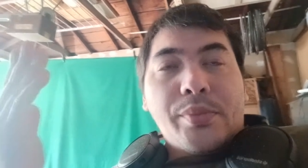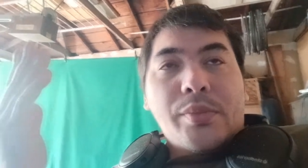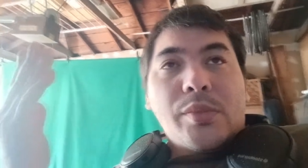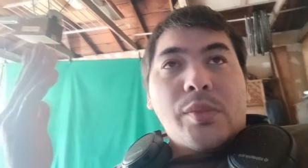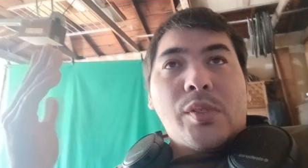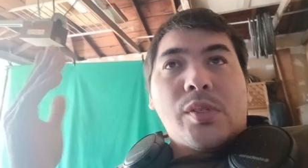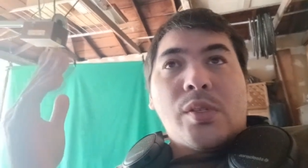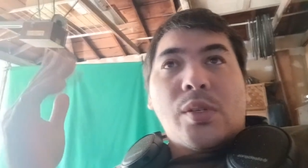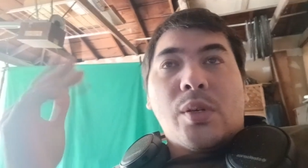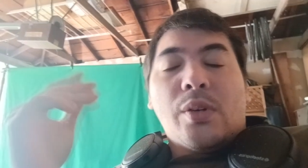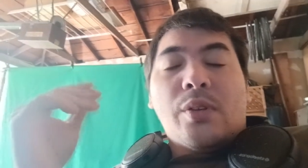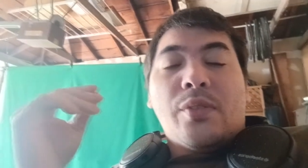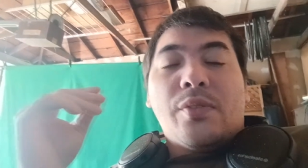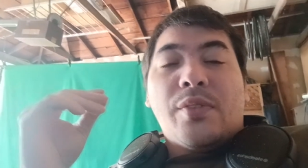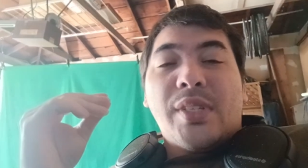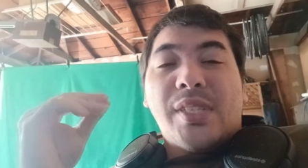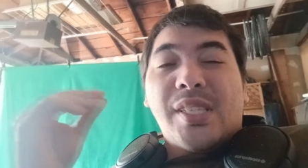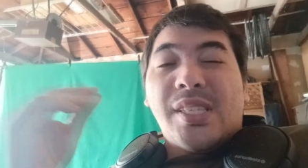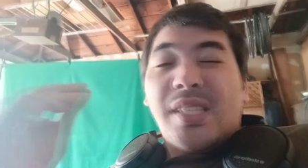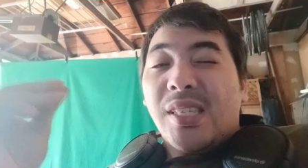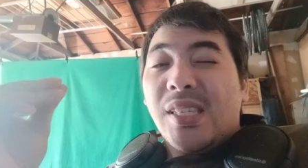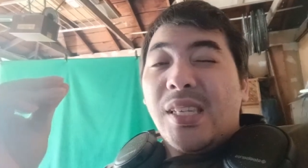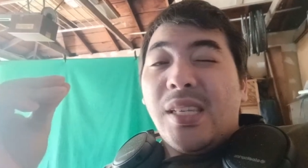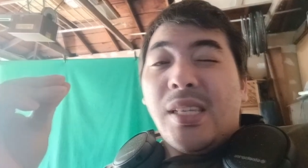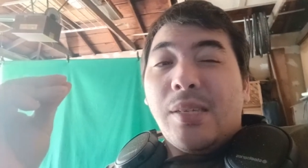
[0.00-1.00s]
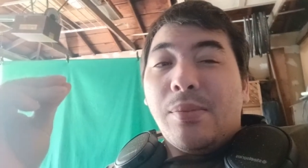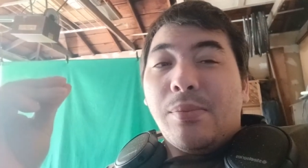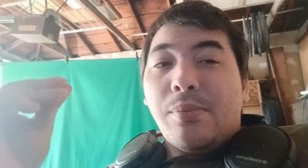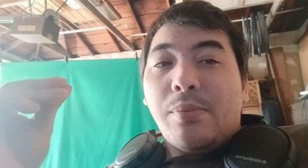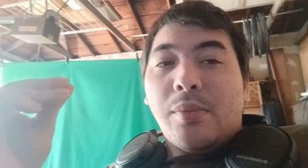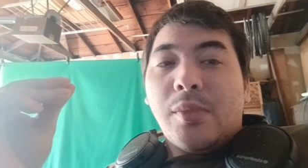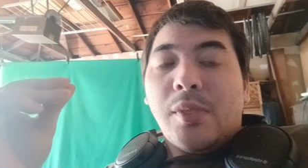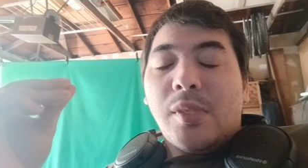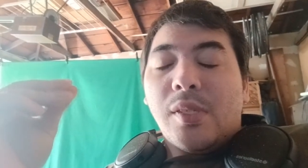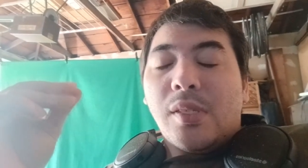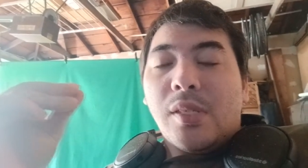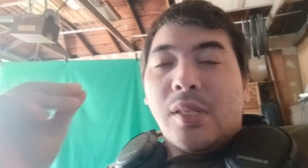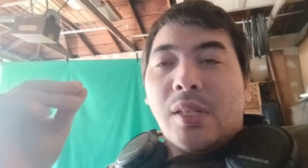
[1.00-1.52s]
So if it
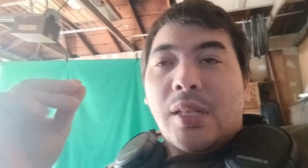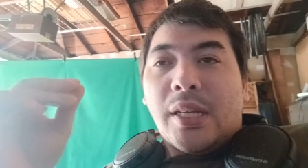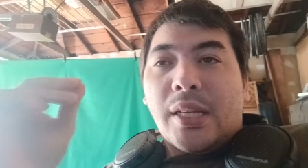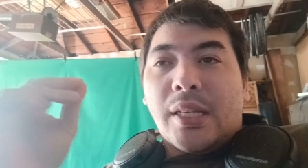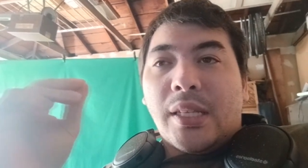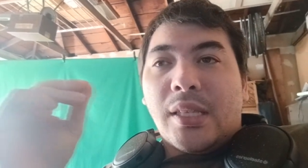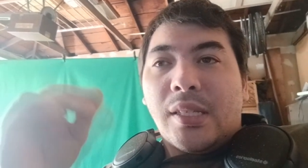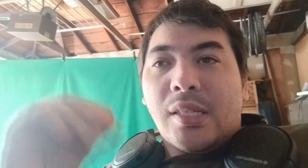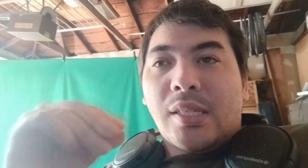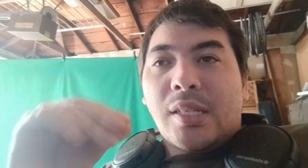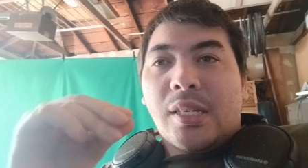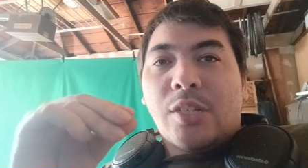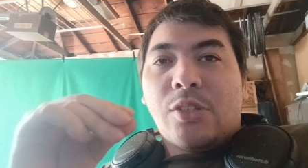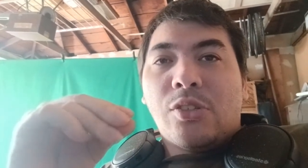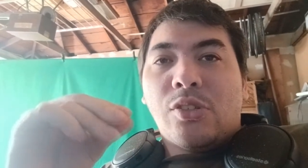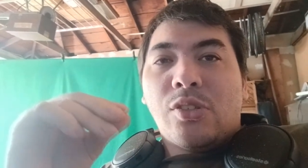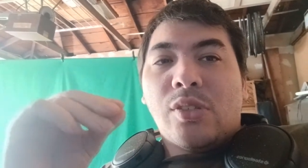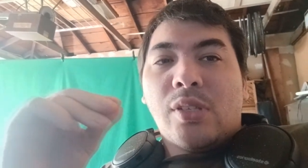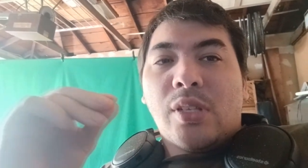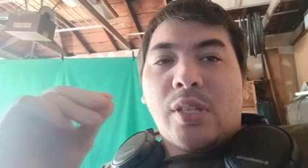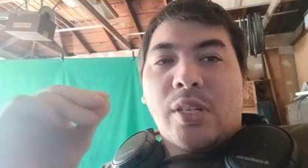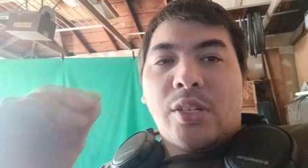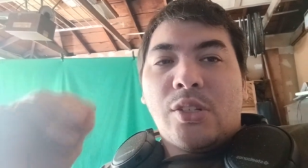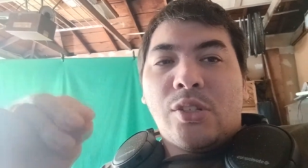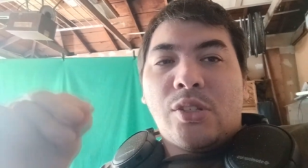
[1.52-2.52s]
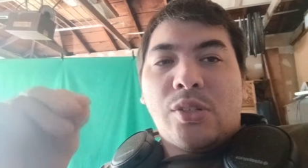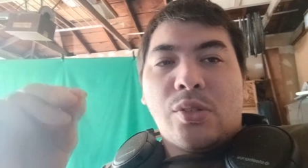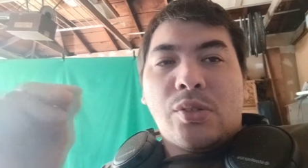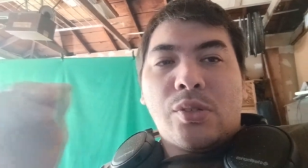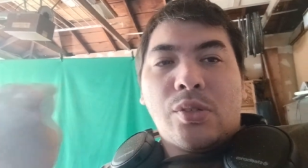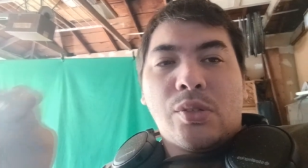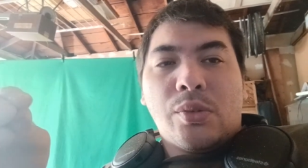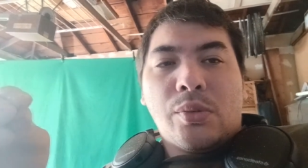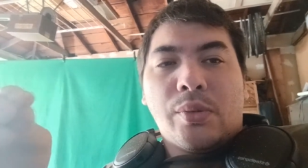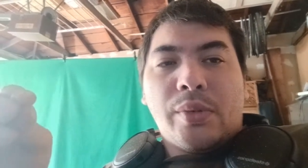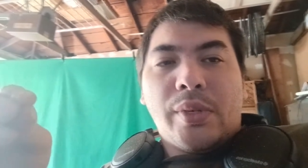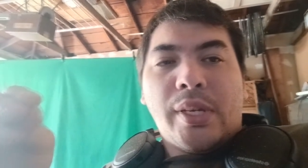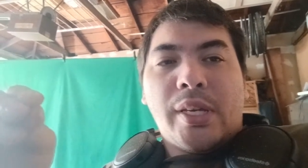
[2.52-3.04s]
seems like the sections that I chose
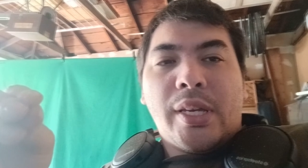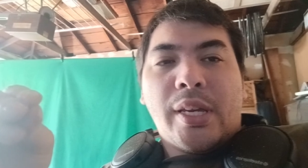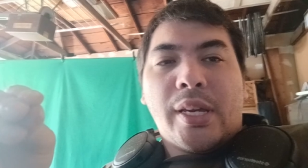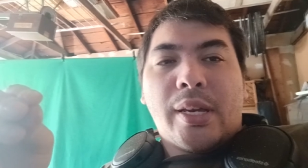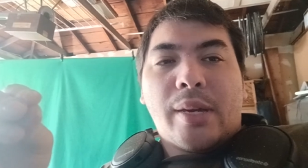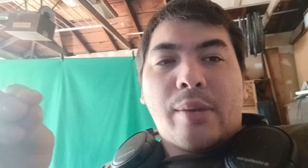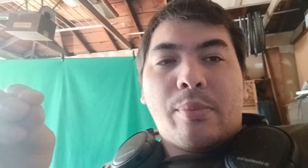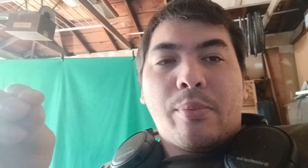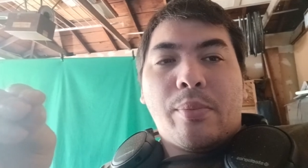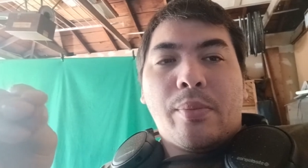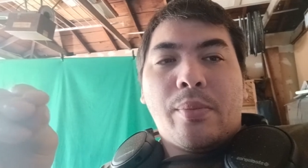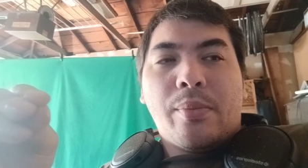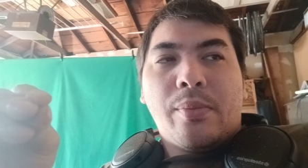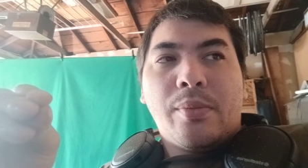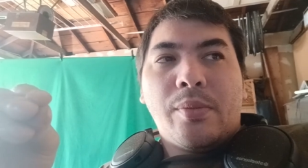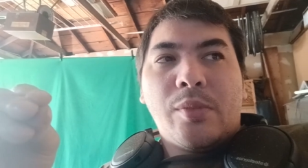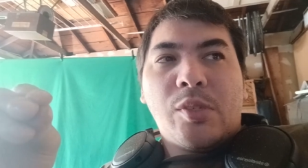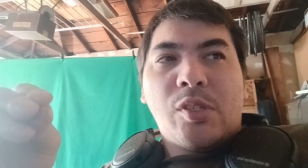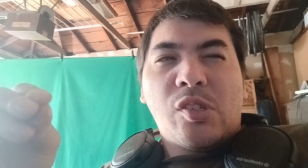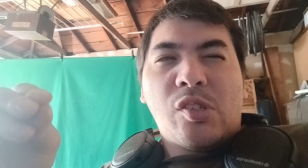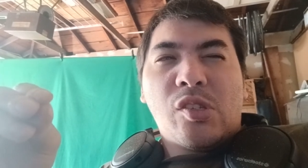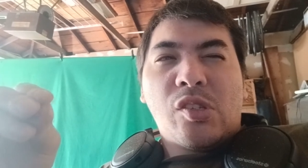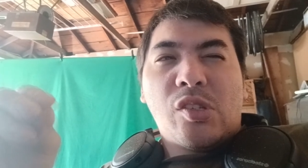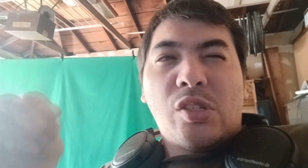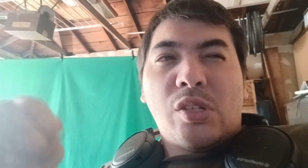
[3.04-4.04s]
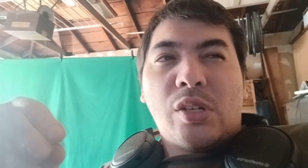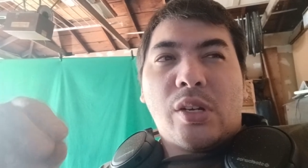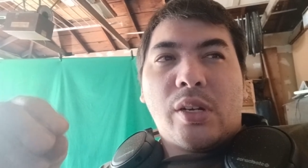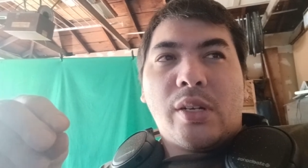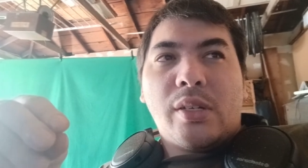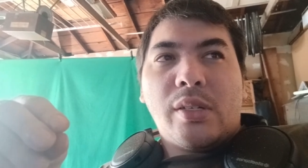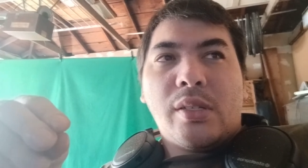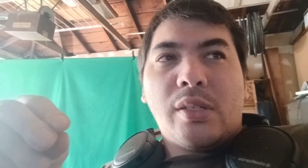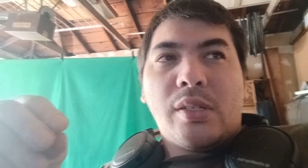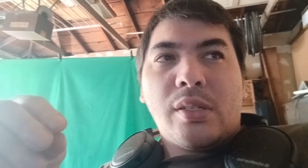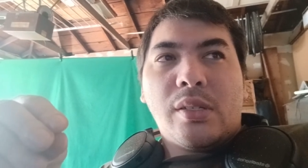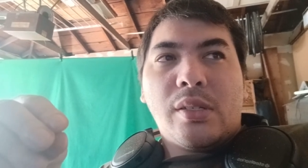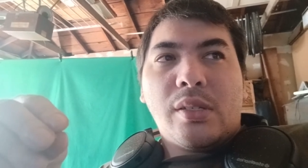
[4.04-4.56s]
to recap
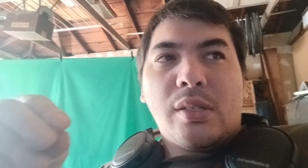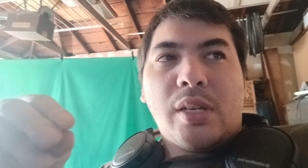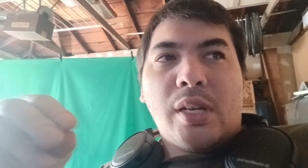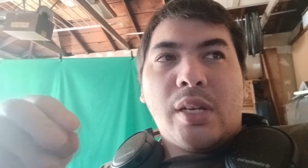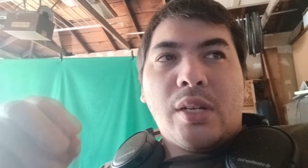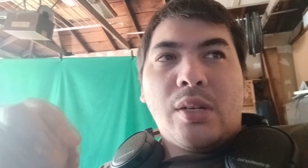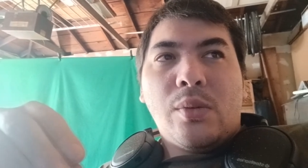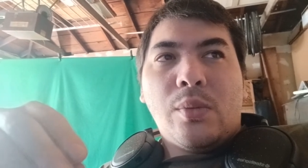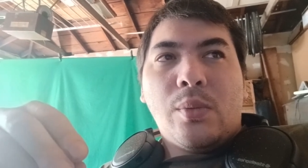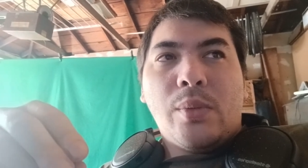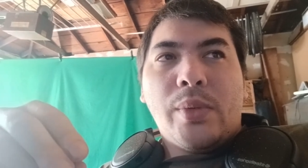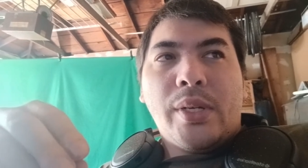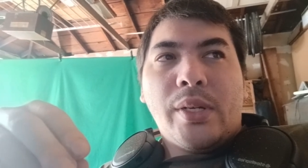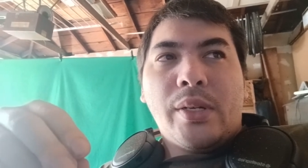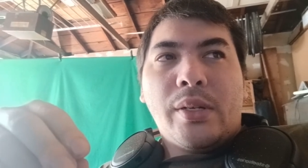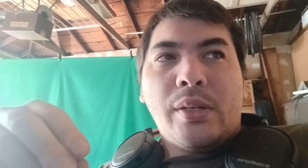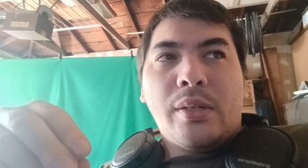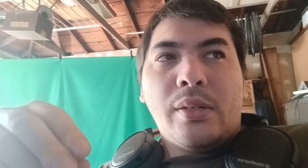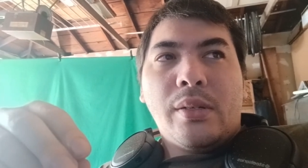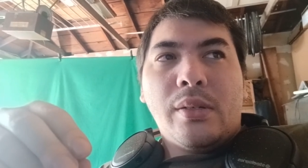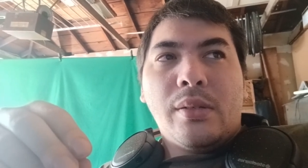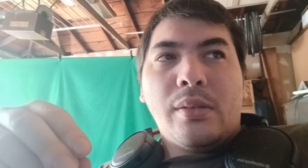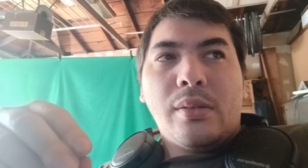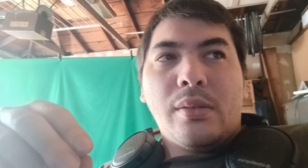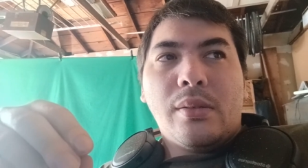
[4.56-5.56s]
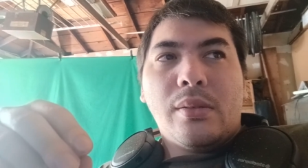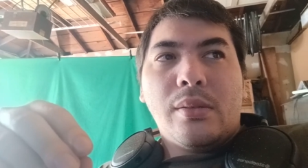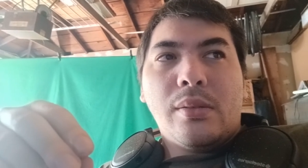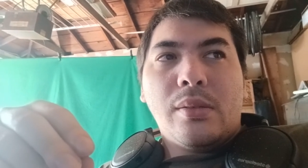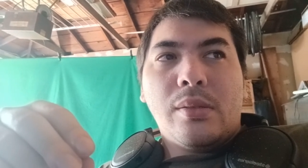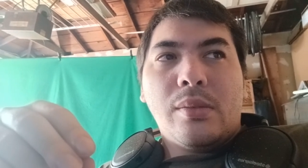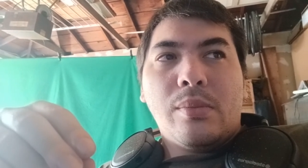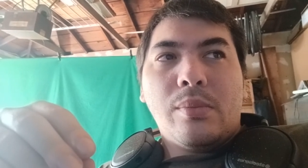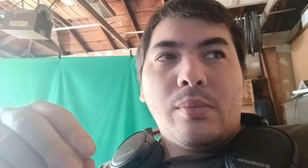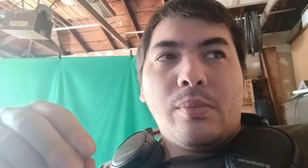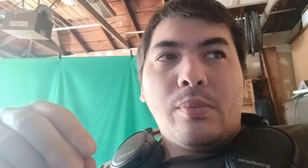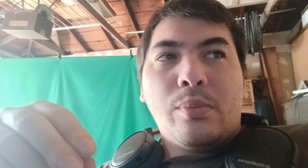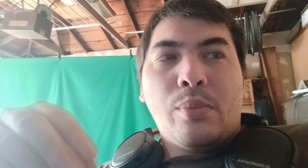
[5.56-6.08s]
start at a weird
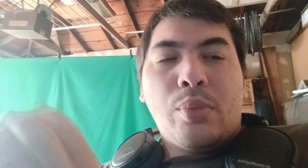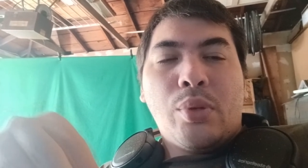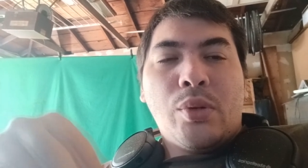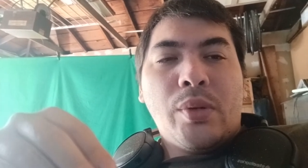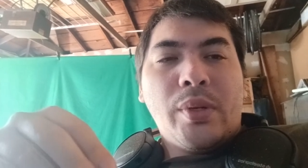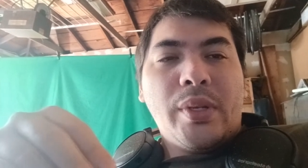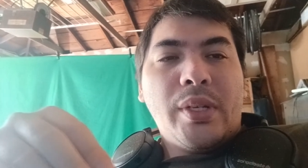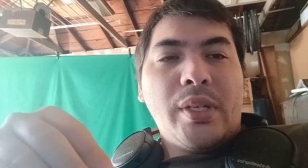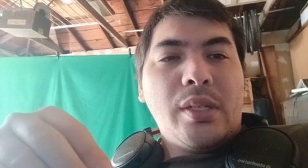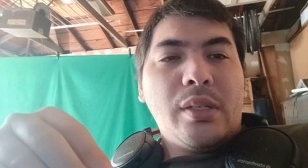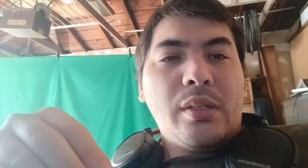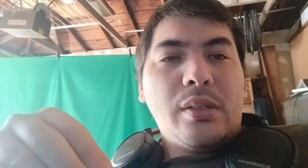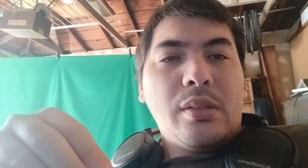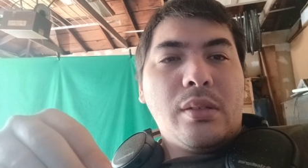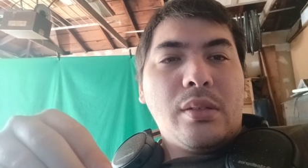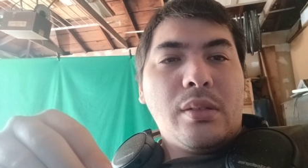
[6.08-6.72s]
point,